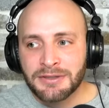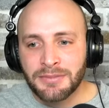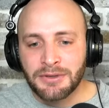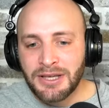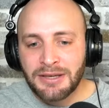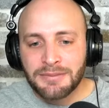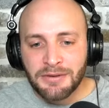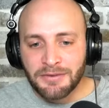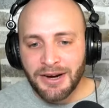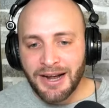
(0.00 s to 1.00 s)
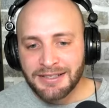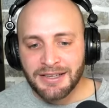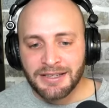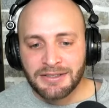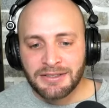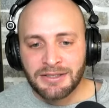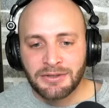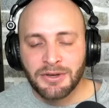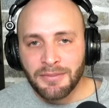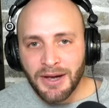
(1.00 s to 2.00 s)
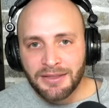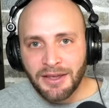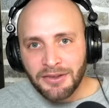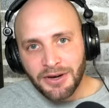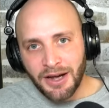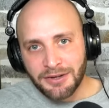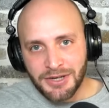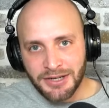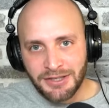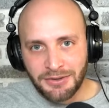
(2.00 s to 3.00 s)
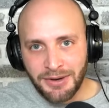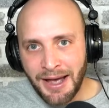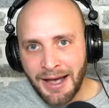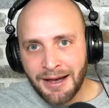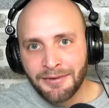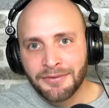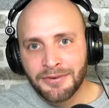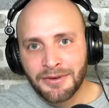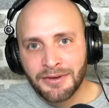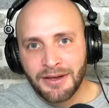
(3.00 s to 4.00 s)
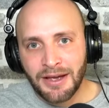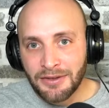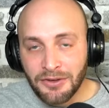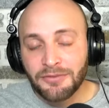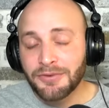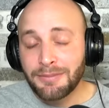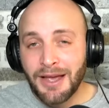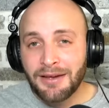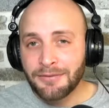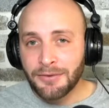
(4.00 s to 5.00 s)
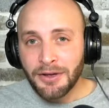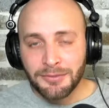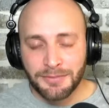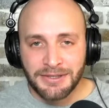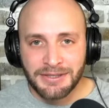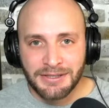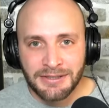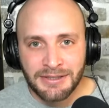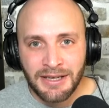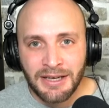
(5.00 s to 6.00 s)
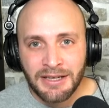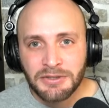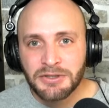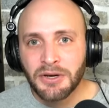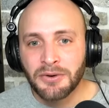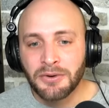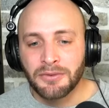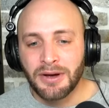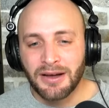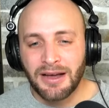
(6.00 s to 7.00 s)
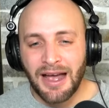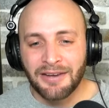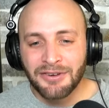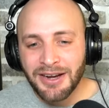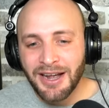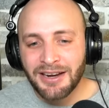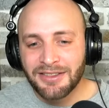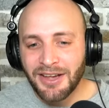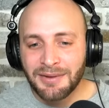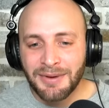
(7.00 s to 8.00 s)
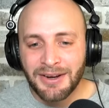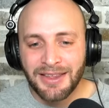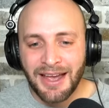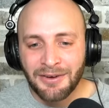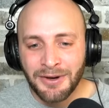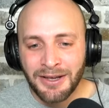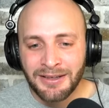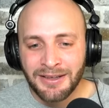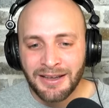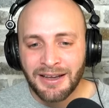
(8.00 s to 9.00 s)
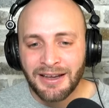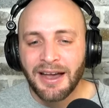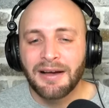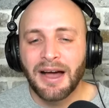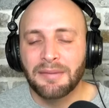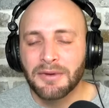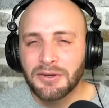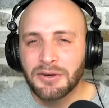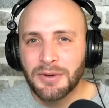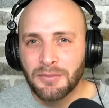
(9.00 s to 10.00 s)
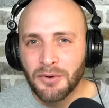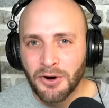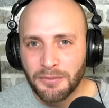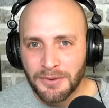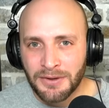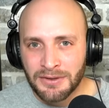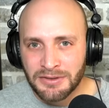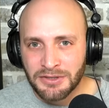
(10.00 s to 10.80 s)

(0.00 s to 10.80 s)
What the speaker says: you keep some of your assets, you combine the other contracts that you have, and then you can flip that for other pieces. So after I kind of thought about it that way, I'm a little bit more open to